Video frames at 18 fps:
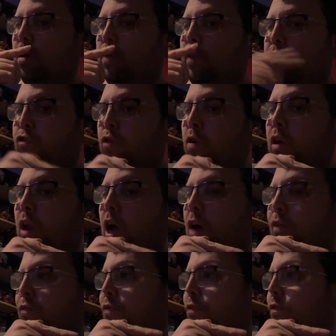the True
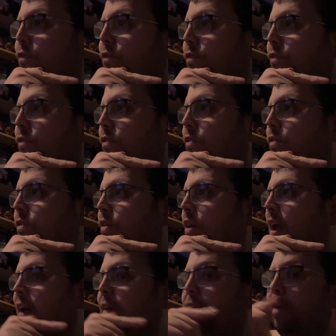Love.
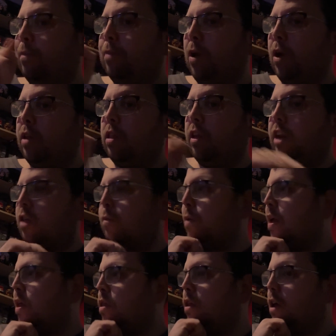And the person that's
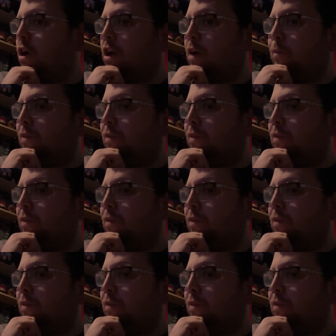being sung.